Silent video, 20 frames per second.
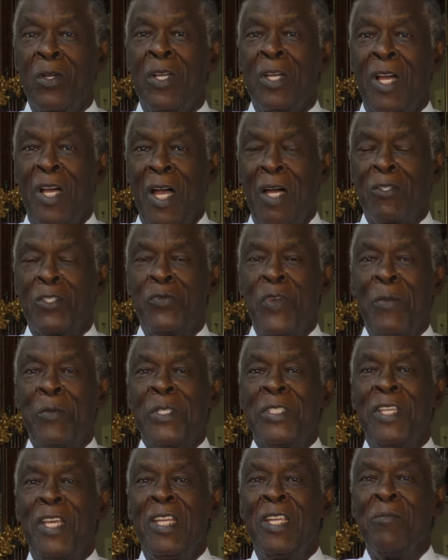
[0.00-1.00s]
So I was
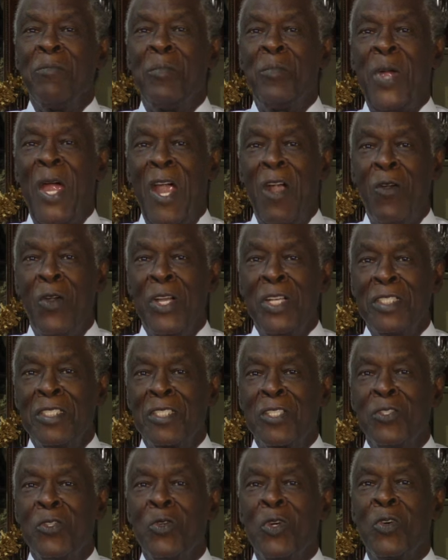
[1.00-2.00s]
representing parents
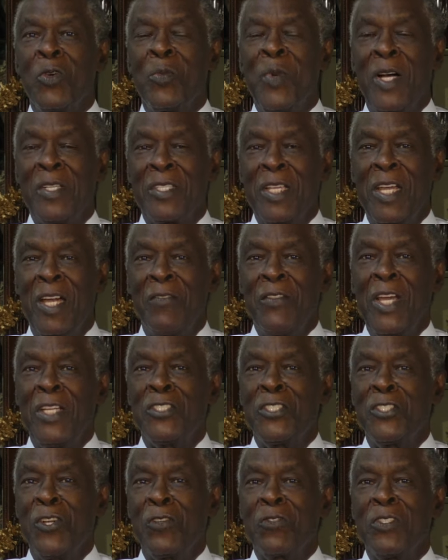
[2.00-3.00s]
who were about to have their
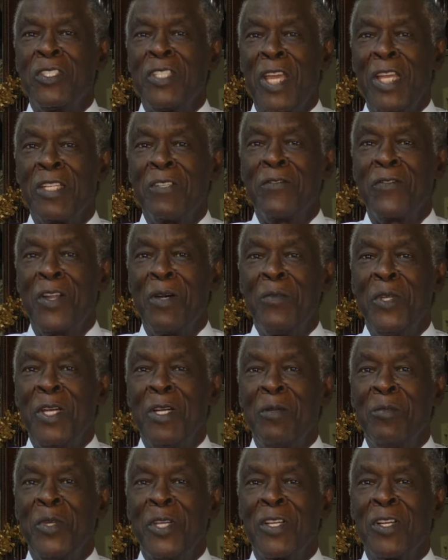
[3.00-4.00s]
children taken from
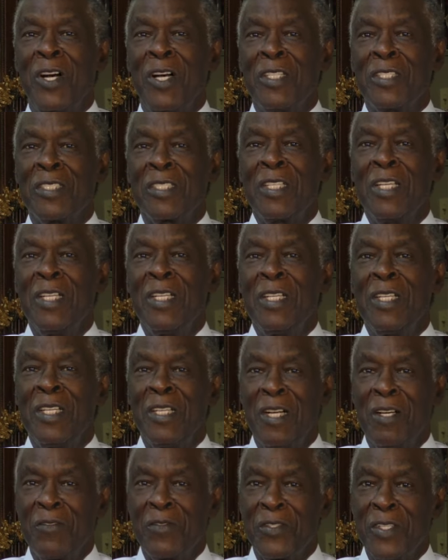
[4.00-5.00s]
them because
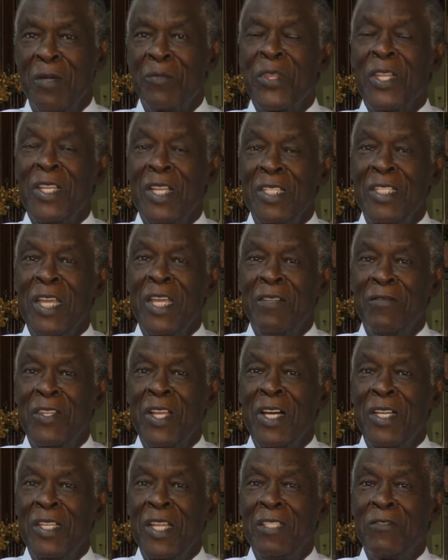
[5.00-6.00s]
of something that they've
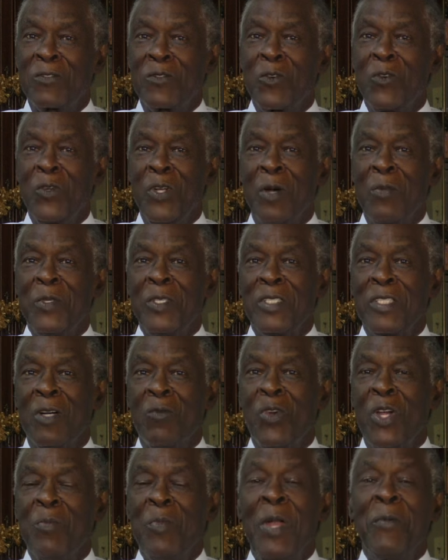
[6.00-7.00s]
done. They screwed up in some
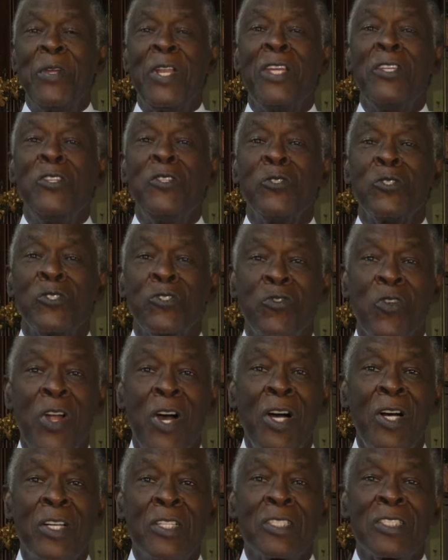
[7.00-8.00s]
way. Maybe they use
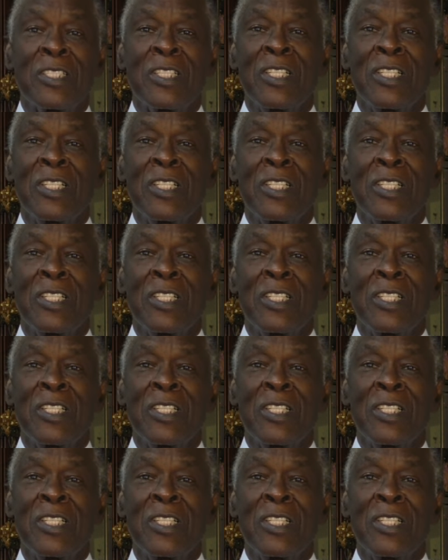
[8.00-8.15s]
drugs,